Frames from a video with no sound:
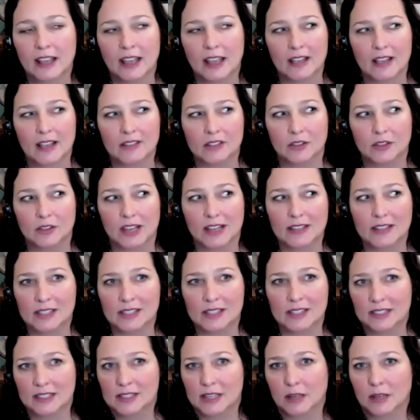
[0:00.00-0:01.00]
And so
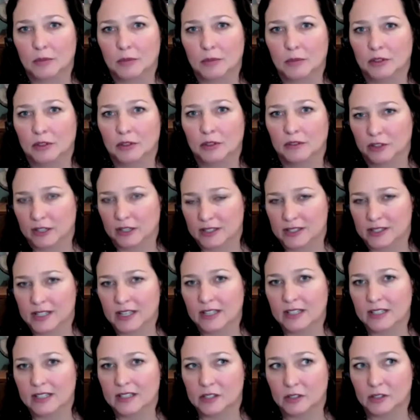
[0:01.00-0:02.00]
that's an example of transcending.